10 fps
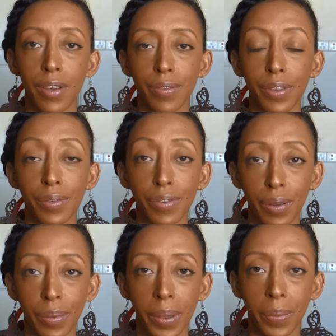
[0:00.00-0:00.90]
for the
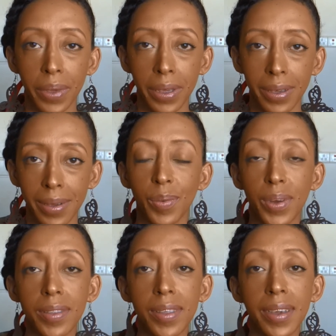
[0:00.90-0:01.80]
following week.
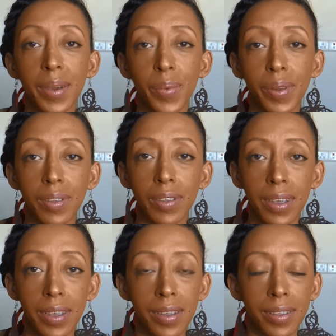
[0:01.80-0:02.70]
One thing I will
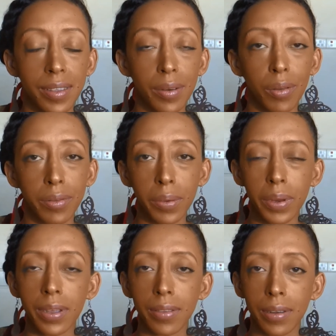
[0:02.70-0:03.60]
say is that although it
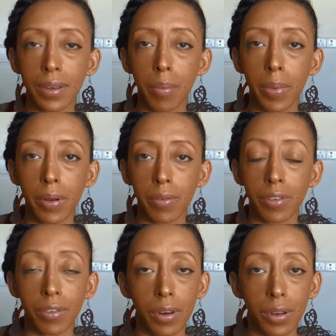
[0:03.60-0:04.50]
is a little bit of a
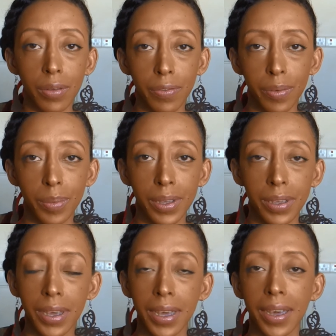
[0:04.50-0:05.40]
struggle for me
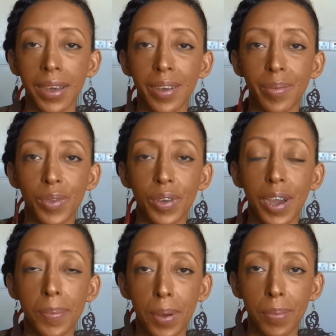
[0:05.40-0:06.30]
to
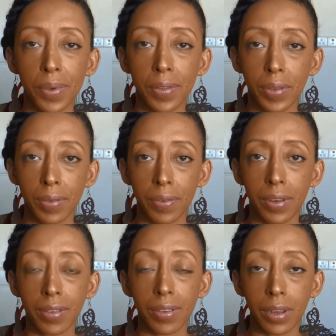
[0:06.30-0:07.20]
come up with
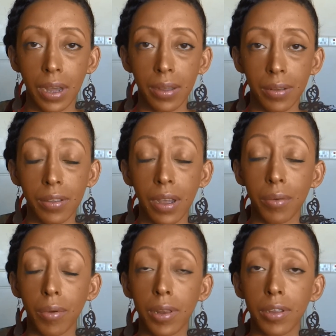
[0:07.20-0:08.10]
different styles, I
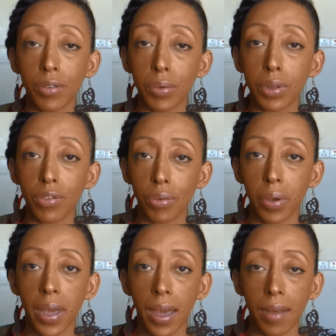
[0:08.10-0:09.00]
really do
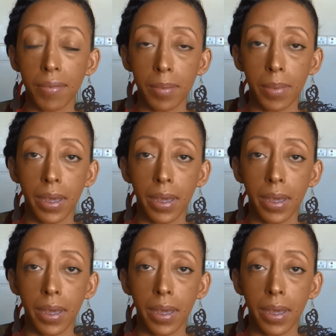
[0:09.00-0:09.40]
enjoy having my